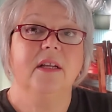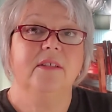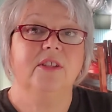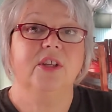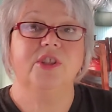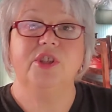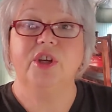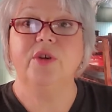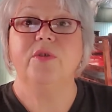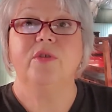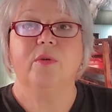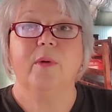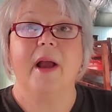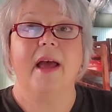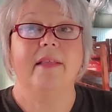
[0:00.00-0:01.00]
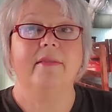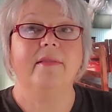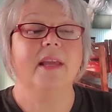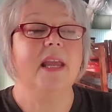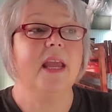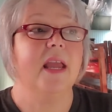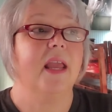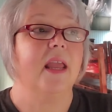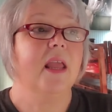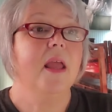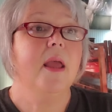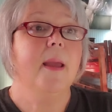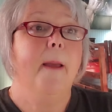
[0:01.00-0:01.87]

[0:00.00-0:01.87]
to do the right thing,